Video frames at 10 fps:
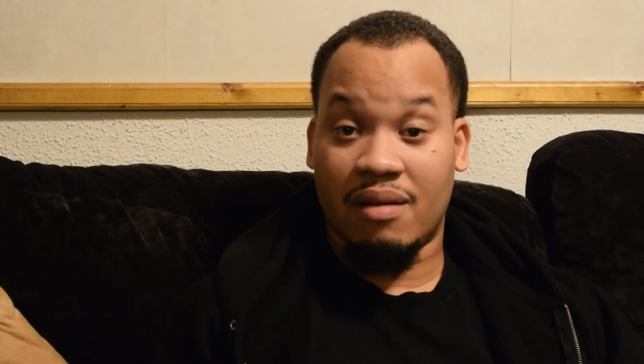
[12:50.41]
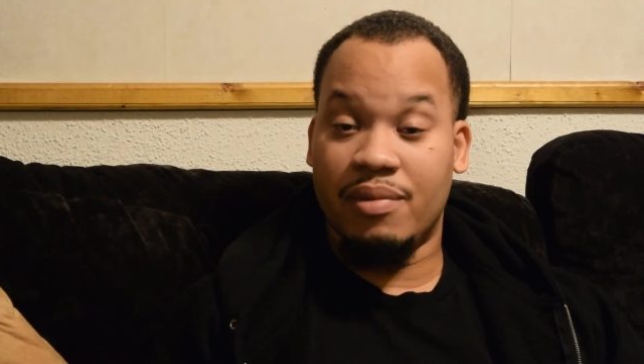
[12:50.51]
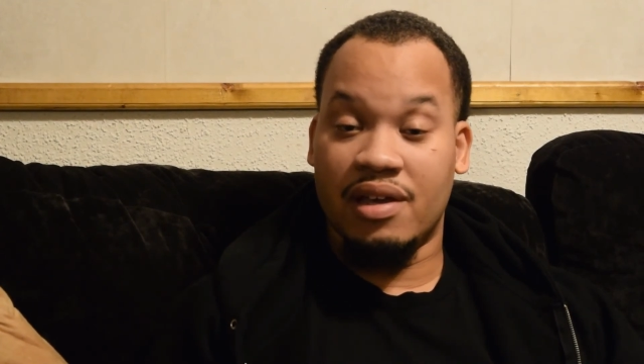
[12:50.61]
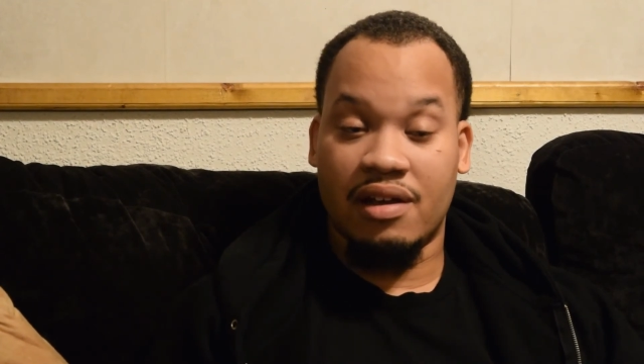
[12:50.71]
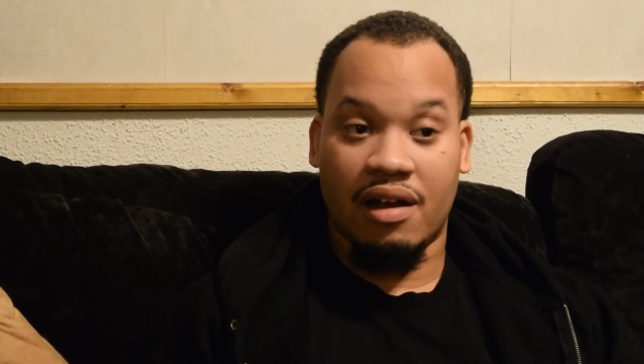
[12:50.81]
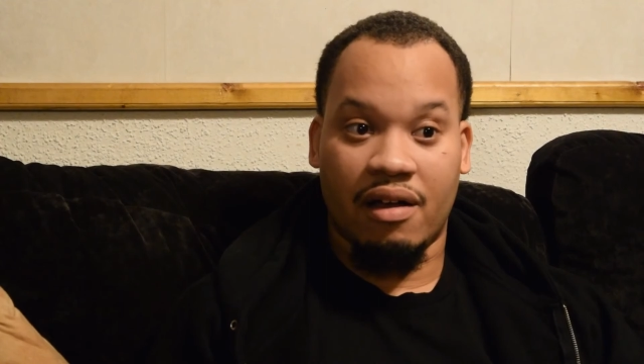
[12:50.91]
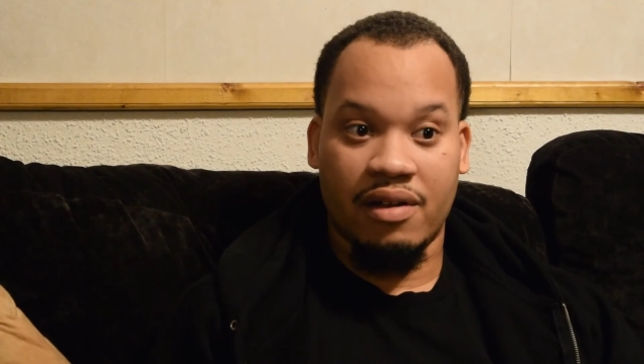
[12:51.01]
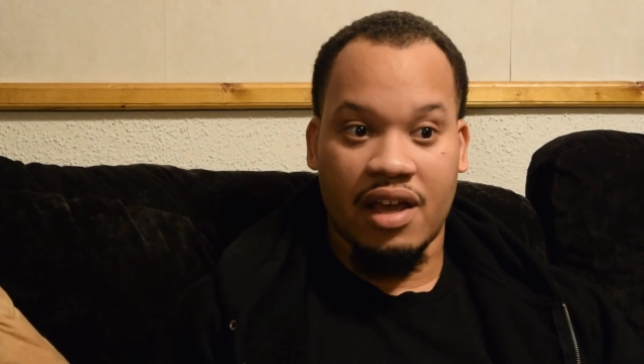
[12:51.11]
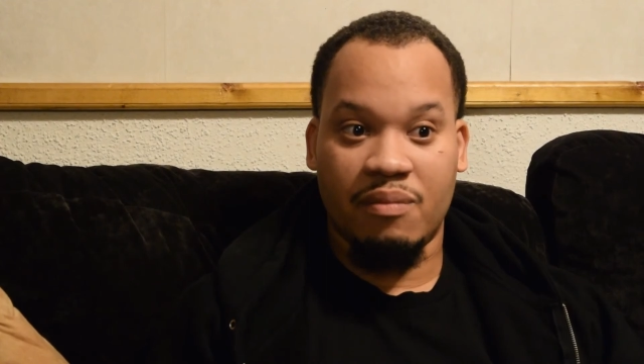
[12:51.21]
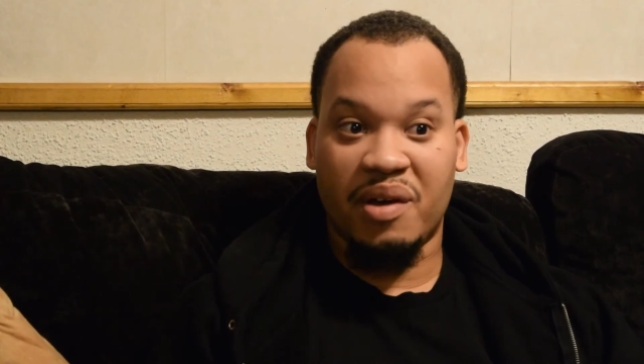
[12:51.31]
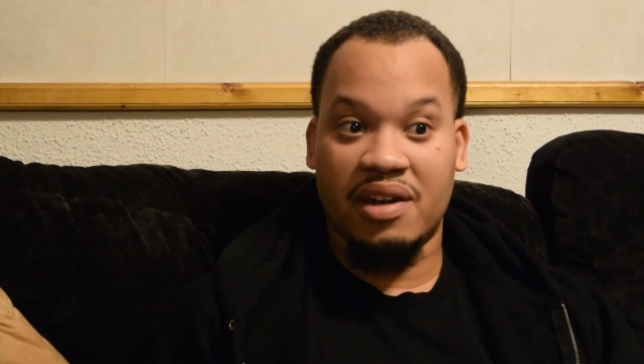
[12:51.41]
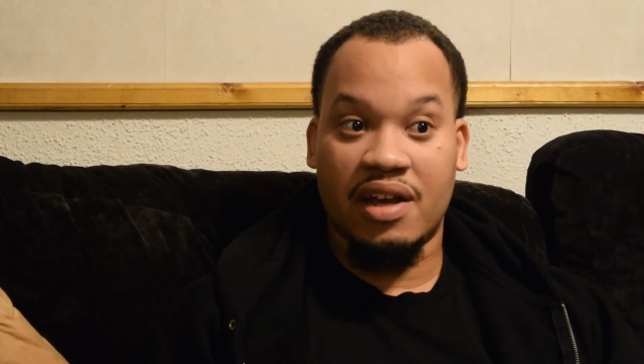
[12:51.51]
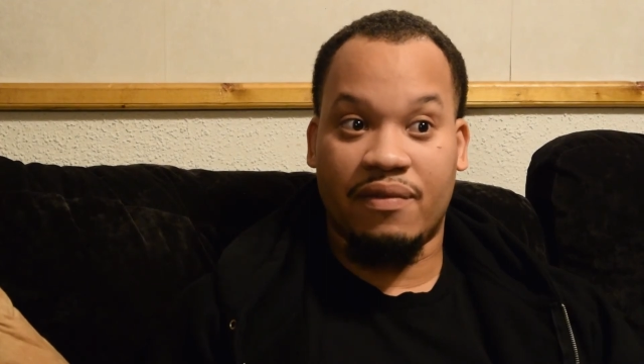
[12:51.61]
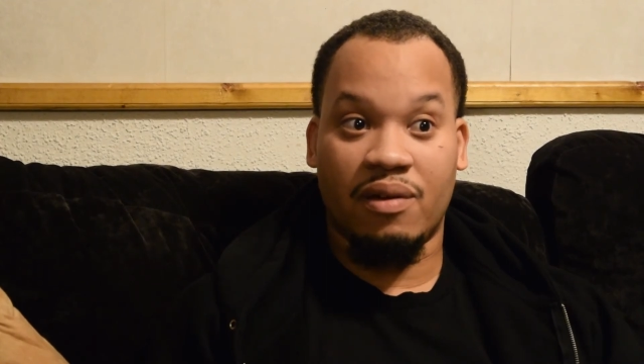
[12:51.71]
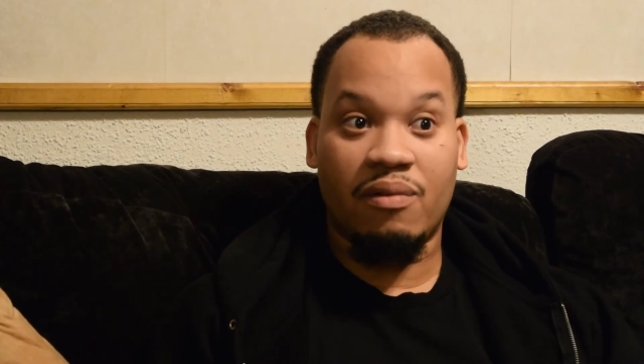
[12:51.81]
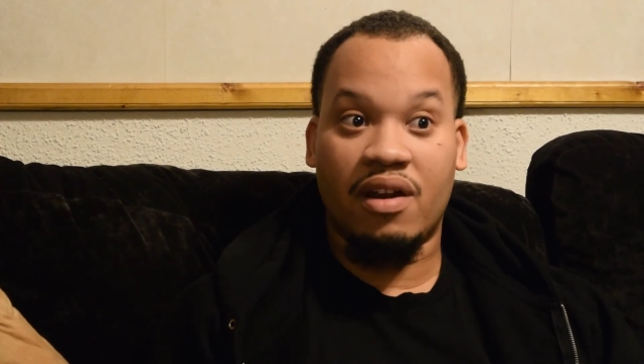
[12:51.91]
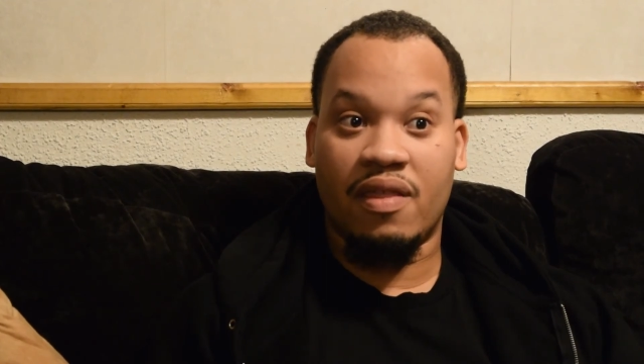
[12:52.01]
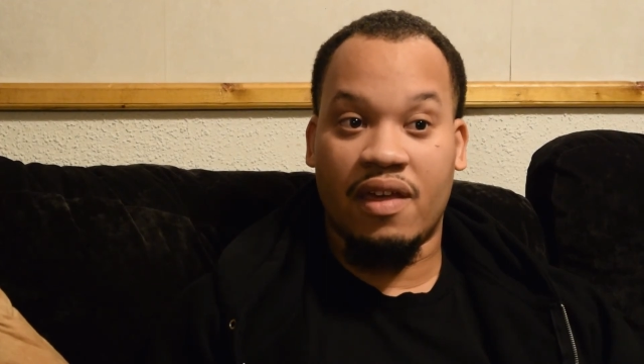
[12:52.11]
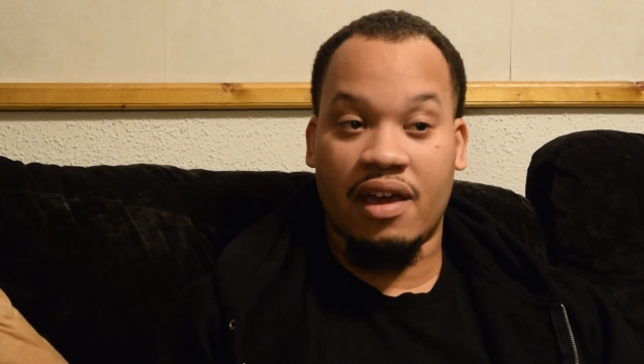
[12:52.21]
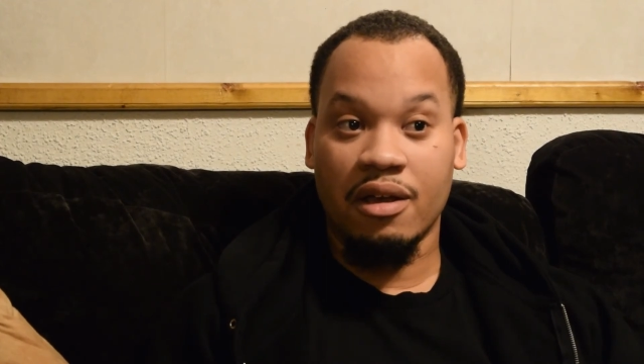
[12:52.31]
I'll be here all day, but I definitely
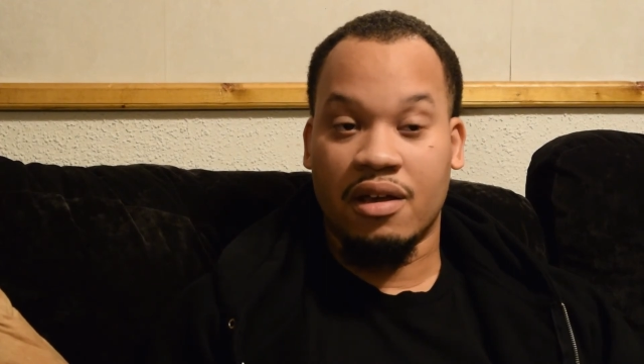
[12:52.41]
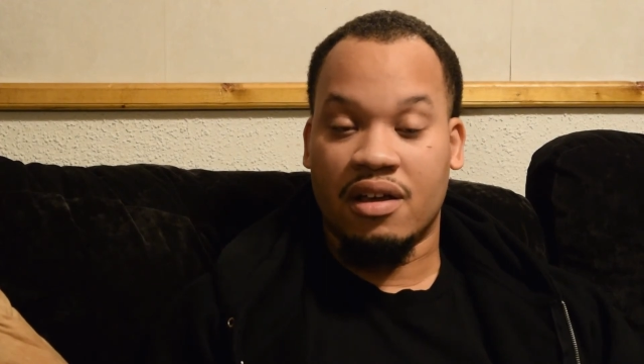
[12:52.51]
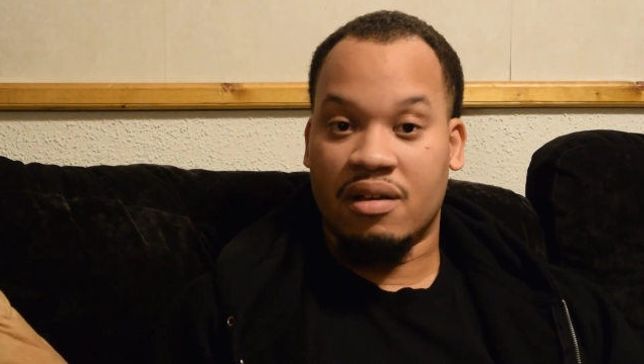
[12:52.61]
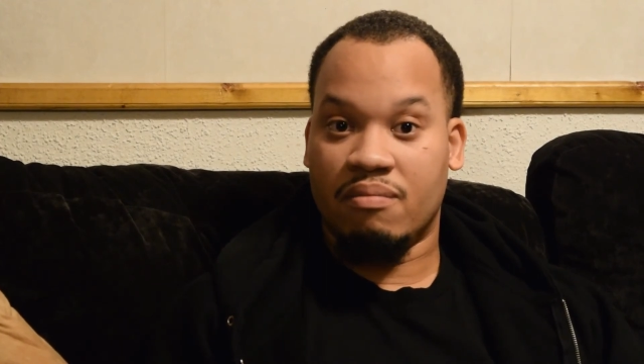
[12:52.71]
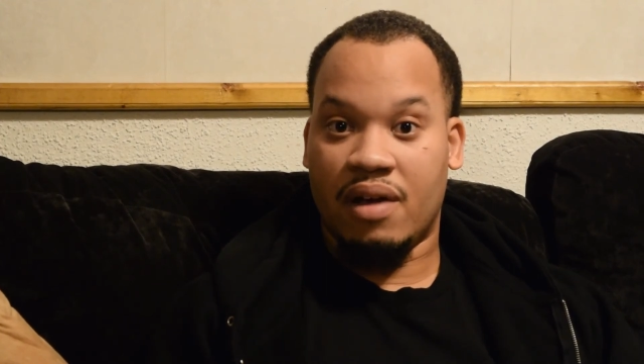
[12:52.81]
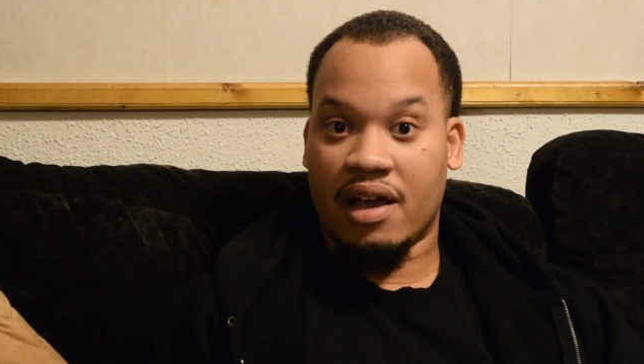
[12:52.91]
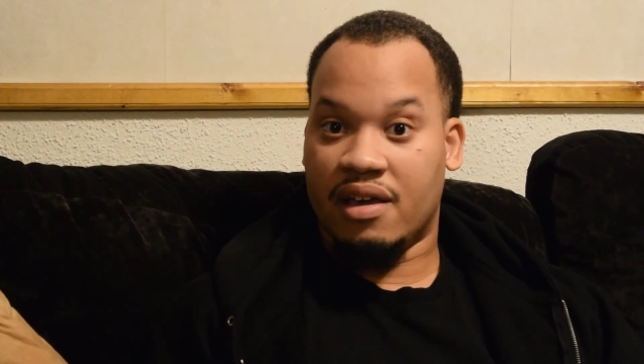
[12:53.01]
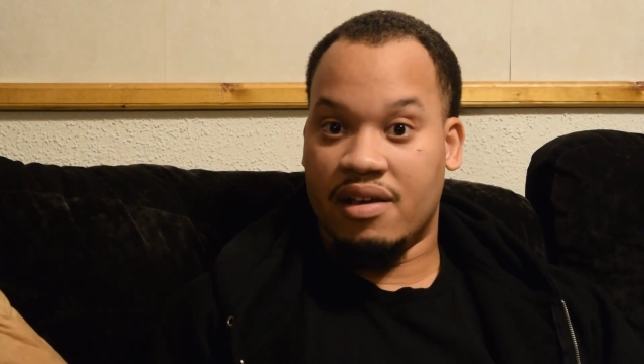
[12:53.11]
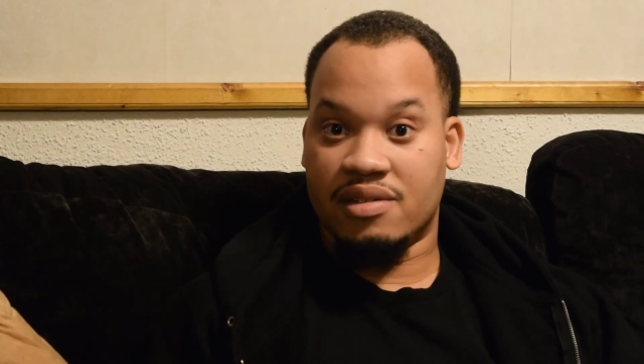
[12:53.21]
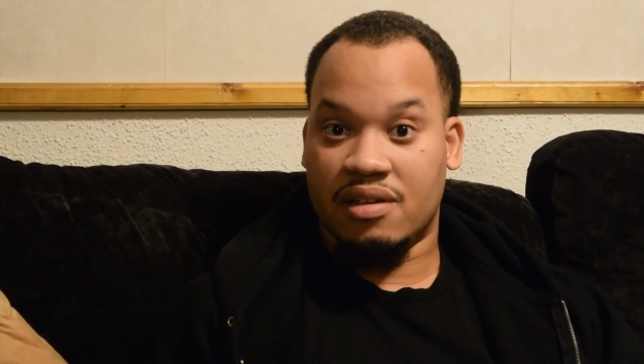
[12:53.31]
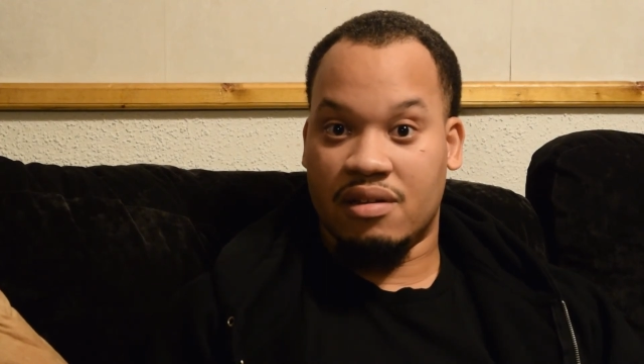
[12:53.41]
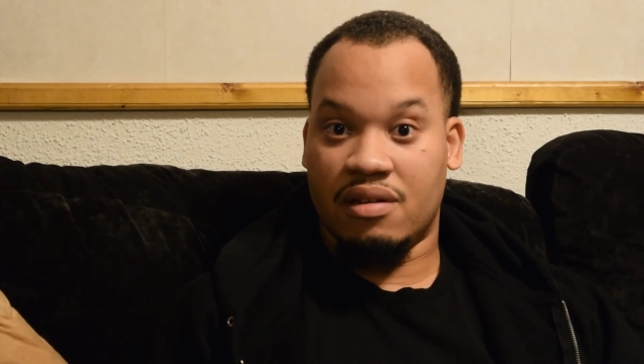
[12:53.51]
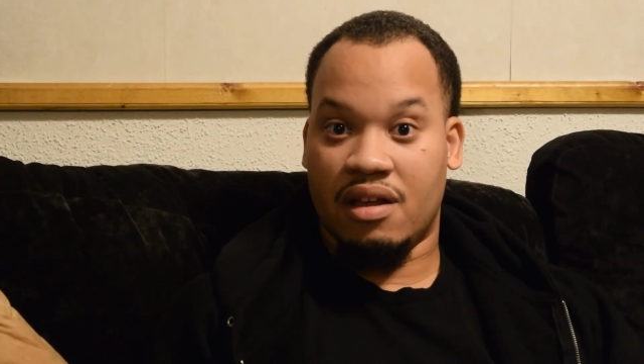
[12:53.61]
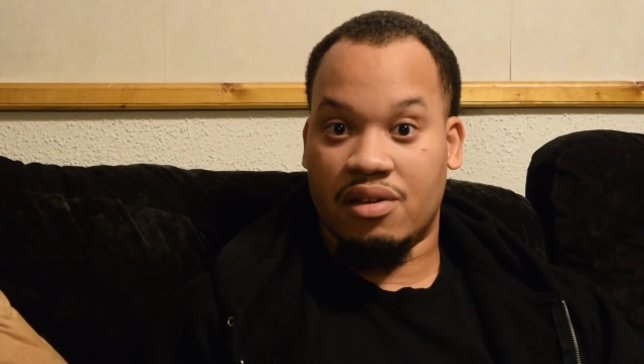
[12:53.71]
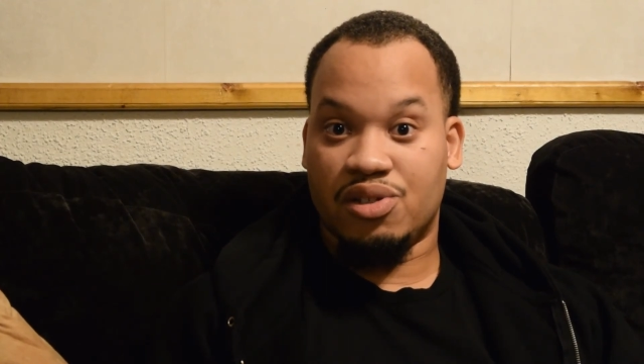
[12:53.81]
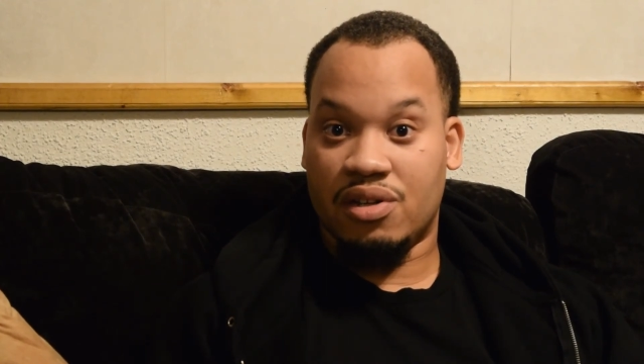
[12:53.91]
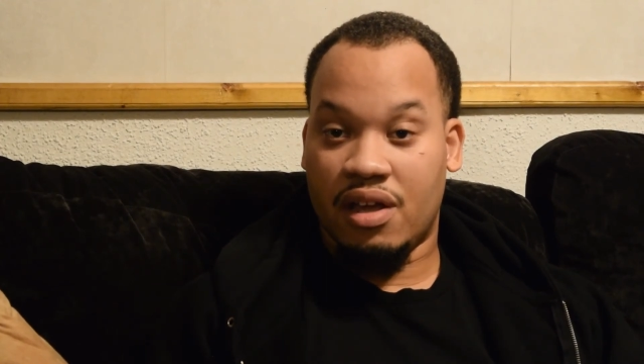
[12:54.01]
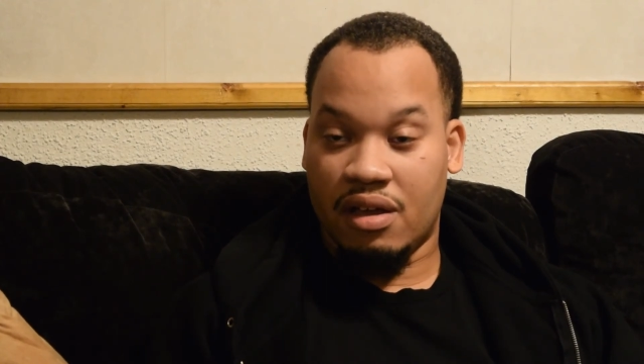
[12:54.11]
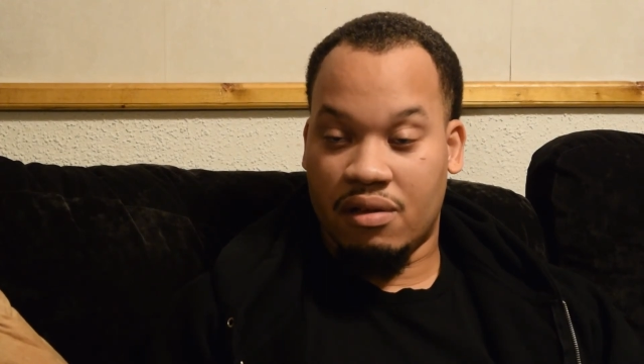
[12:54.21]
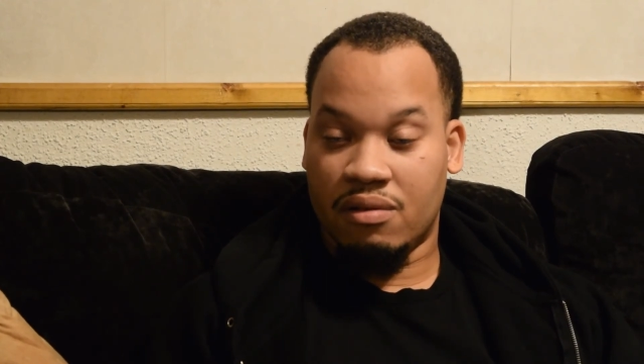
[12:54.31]
want to thank my cousin
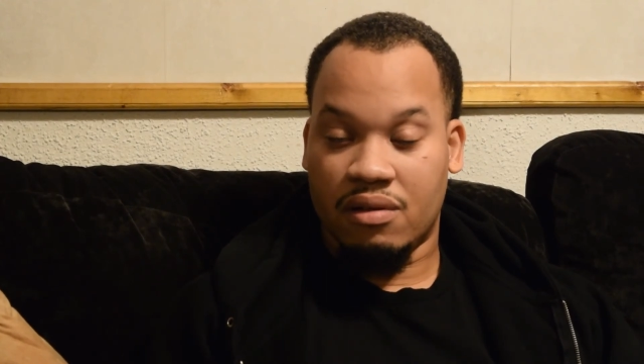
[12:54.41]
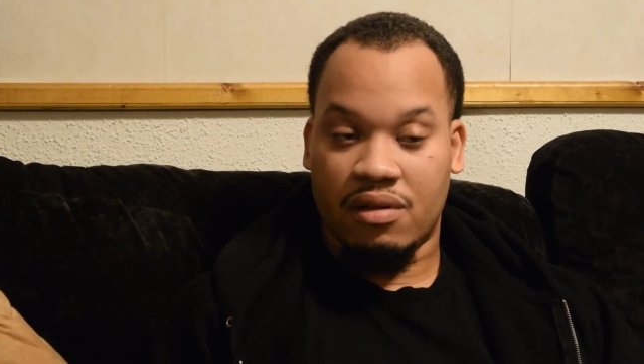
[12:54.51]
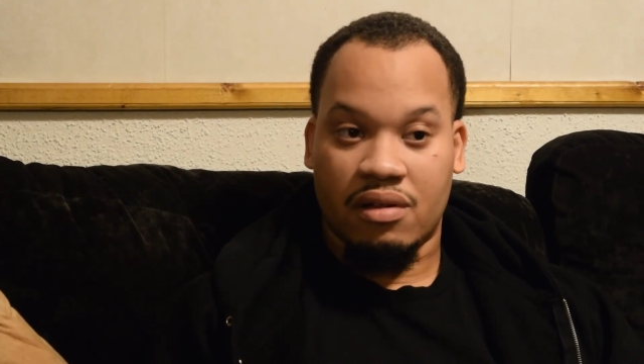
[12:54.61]
Chanel,